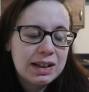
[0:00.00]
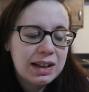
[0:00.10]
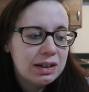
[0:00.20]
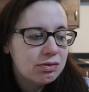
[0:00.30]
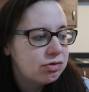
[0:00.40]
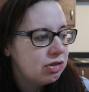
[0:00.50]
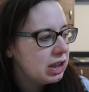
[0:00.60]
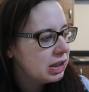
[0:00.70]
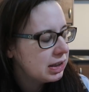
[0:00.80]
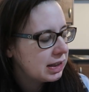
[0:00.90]
nothing
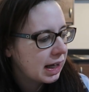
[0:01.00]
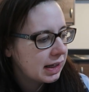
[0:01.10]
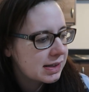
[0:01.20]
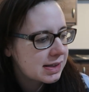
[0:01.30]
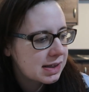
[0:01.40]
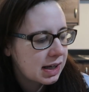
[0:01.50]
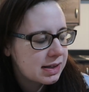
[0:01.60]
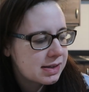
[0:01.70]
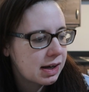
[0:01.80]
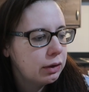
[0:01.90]
really kind of
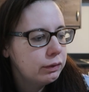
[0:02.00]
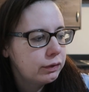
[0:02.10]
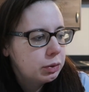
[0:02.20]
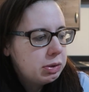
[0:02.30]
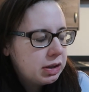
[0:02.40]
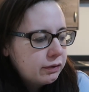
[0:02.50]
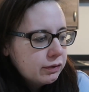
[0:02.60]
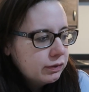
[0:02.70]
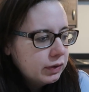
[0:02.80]
stands out for week,